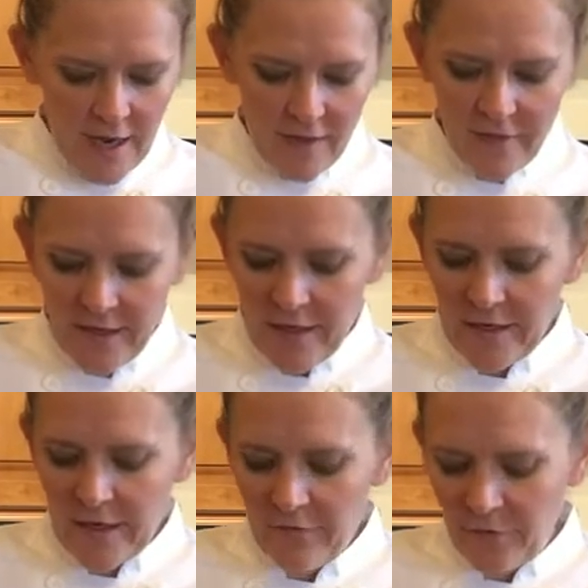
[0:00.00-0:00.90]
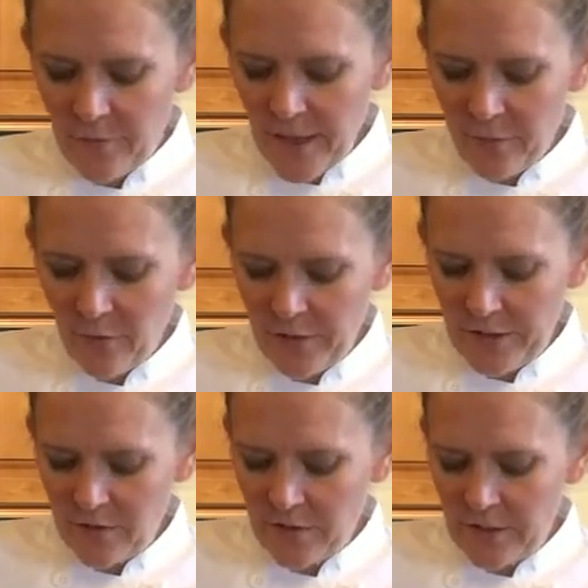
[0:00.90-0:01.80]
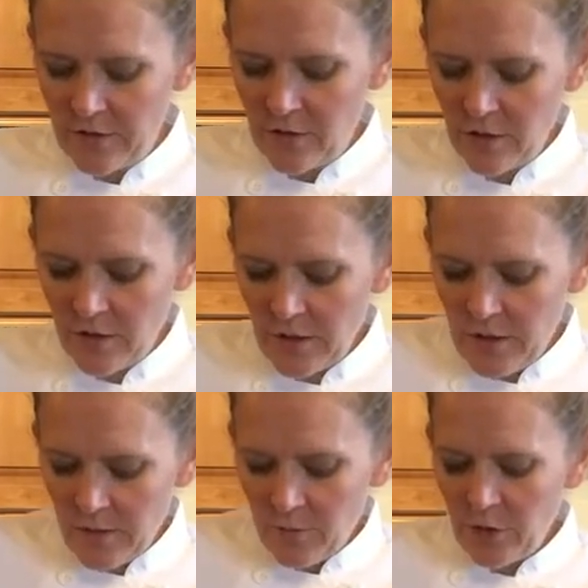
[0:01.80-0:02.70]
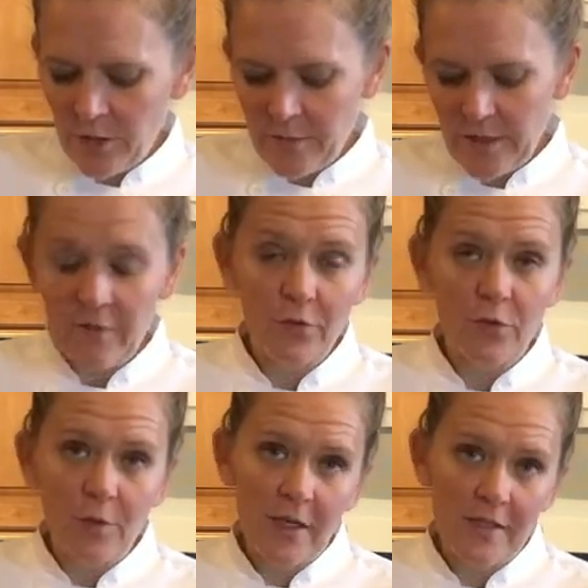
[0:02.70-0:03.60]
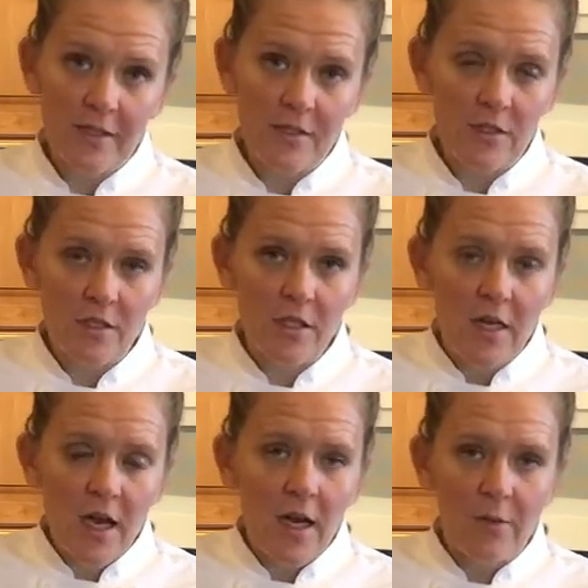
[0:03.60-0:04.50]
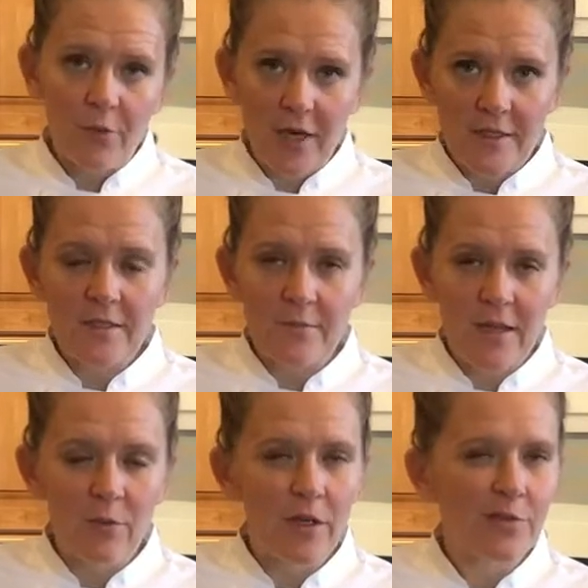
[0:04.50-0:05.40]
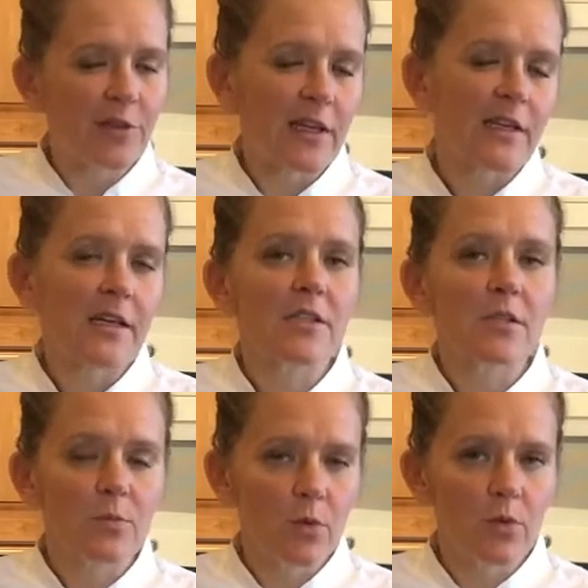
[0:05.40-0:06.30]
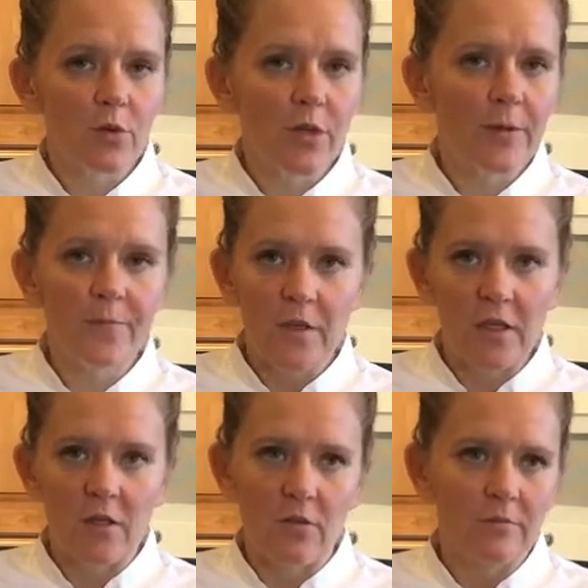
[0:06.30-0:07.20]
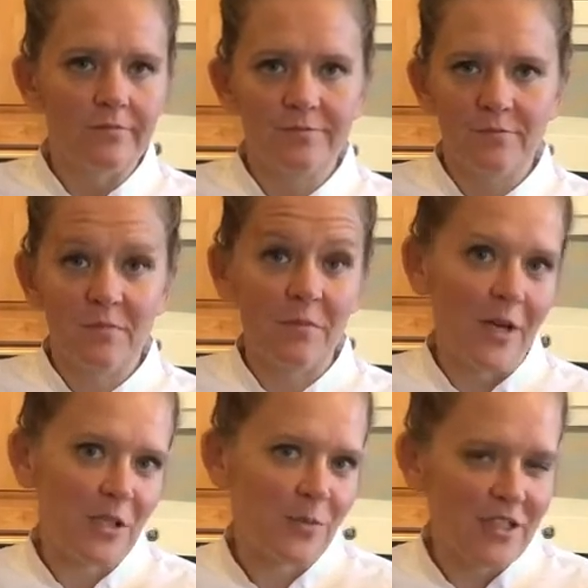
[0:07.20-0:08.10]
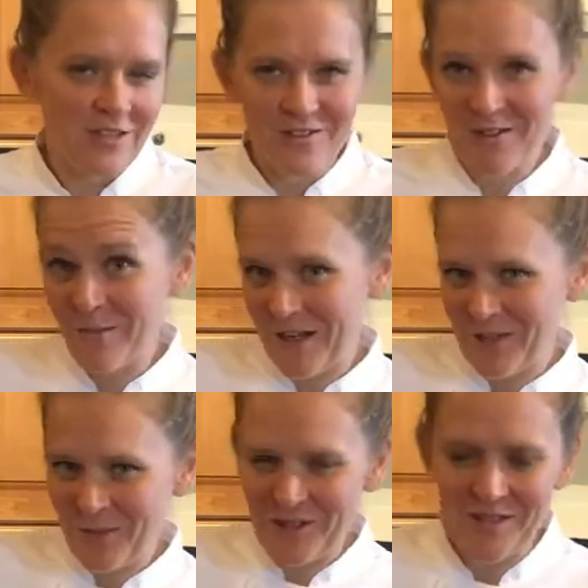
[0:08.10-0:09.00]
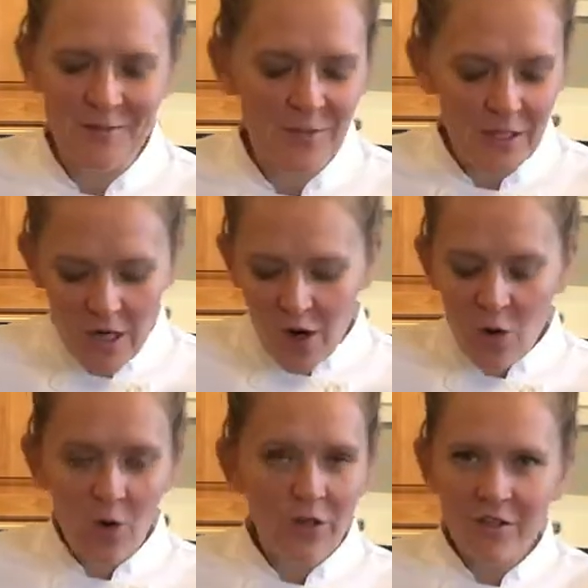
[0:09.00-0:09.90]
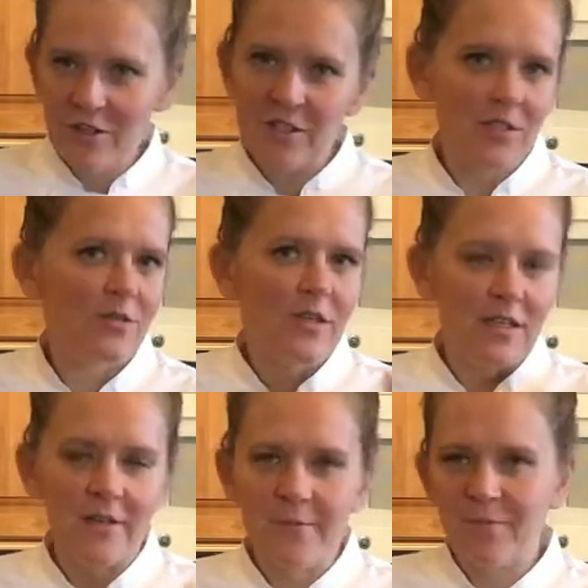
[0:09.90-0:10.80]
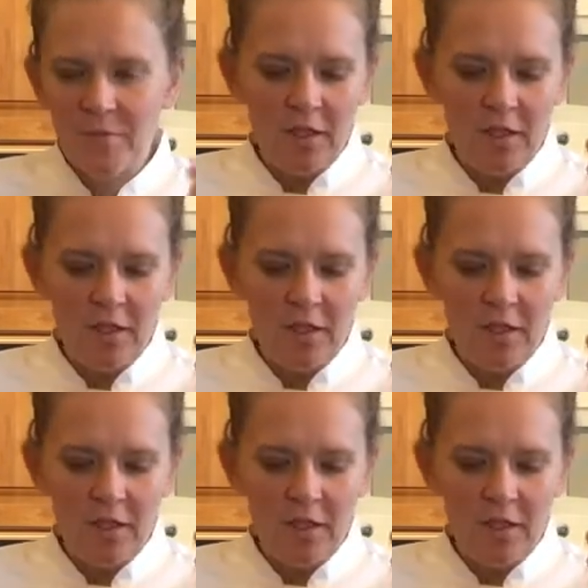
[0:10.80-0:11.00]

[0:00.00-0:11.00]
And then from that point, you can either put them in a food processor, process them that way if you like nice, smooth, mashed potatoes, mashed parsnips, or you can just use a